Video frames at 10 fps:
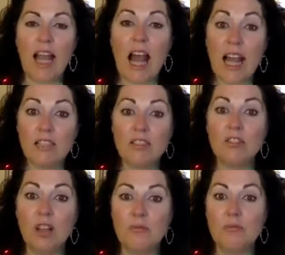I can
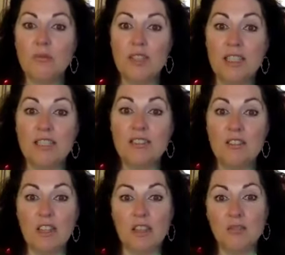drop these
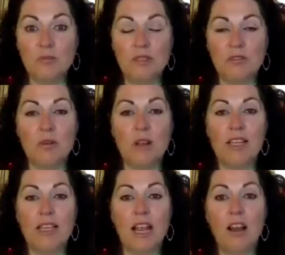judgments
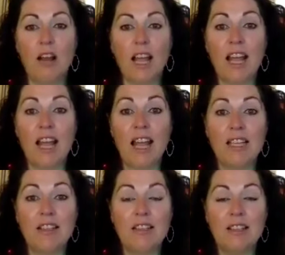right now,
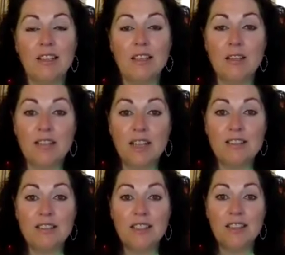and
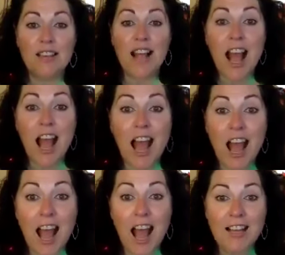dun, dun, dun,
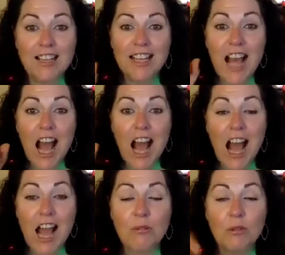dun,
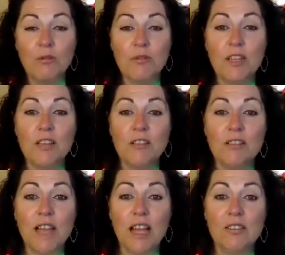I will
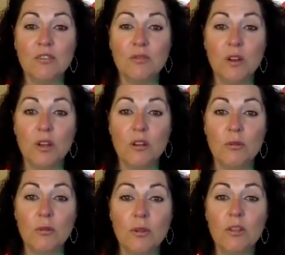feel less
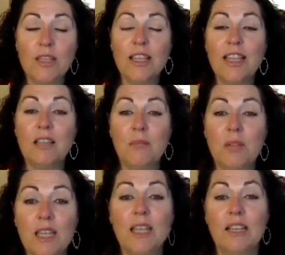vulnerable
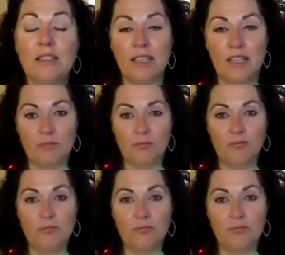immediately.